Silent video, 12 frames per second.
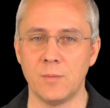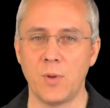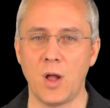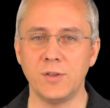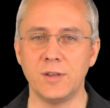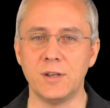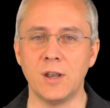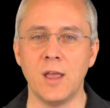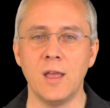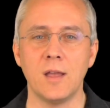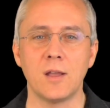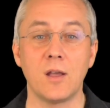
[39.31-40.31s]
Paul didn't
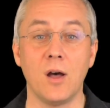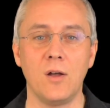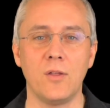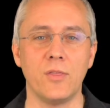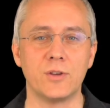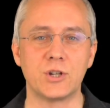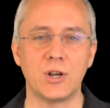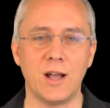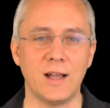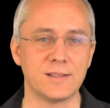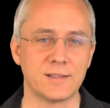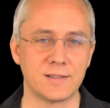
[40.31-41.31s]
call the
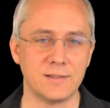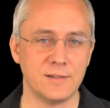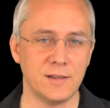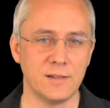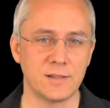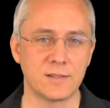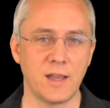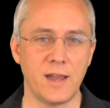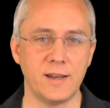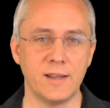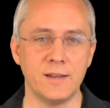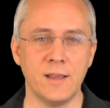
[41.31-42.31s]
shots and
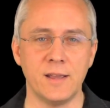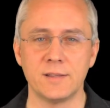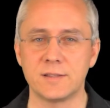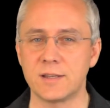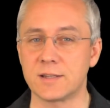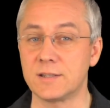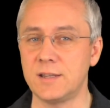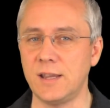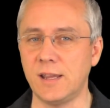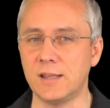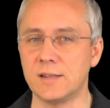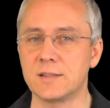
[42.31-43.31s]
decide at
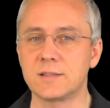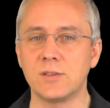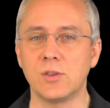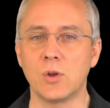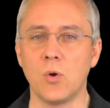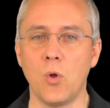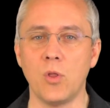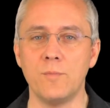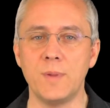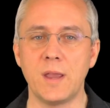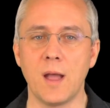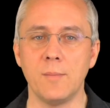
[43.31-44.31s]
16 to set the goal of
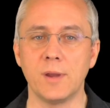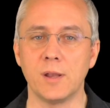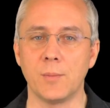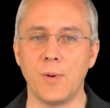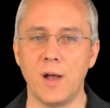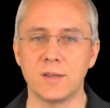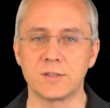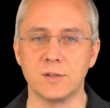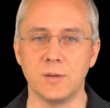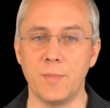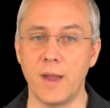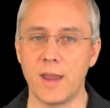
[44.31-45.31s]
becoming an
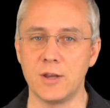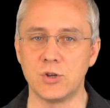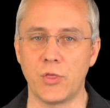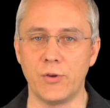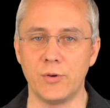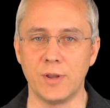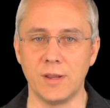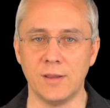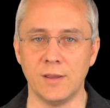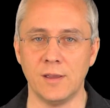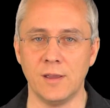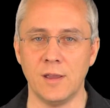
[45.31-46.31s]
apostle by age 30.
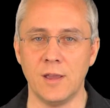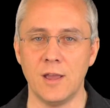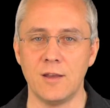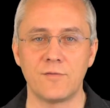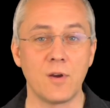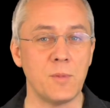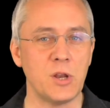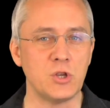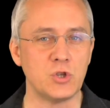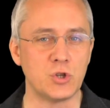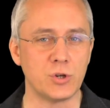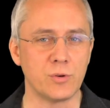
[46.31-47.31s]
From an
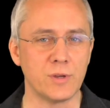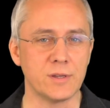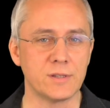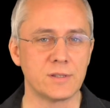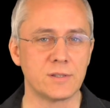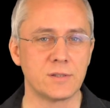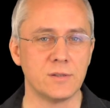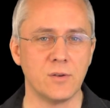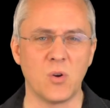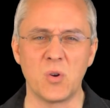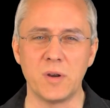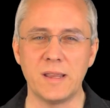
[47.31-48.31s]
injurious
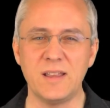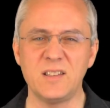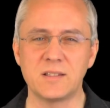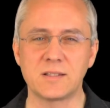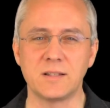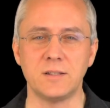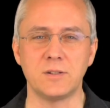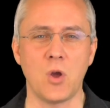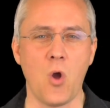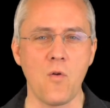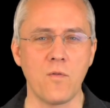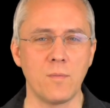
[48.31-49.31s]
or an insolent,
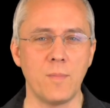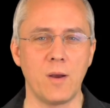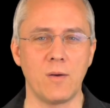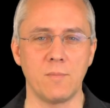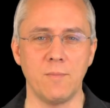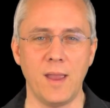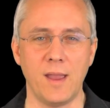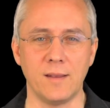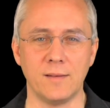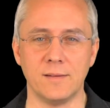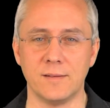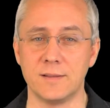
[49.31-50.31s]
overbearing
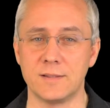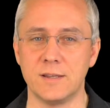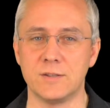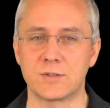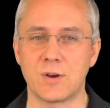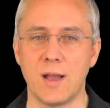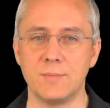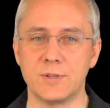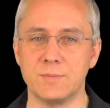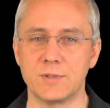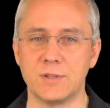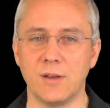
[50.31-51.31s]
man, as he describes
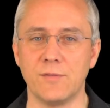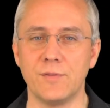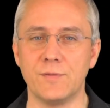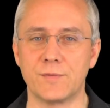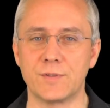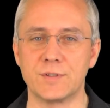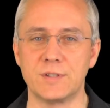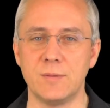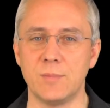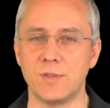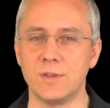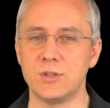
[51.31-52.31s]
himself in 1
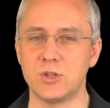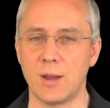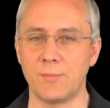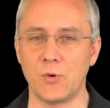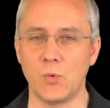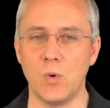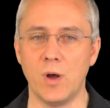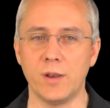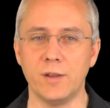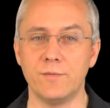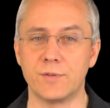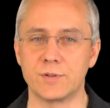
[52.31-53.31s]
Timothy chapter 1
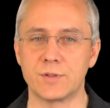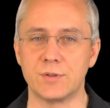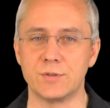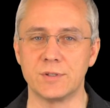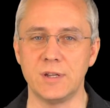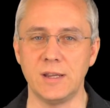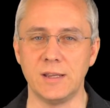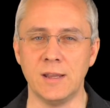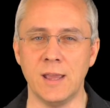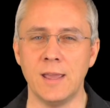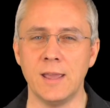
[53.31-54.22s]
and verse 13,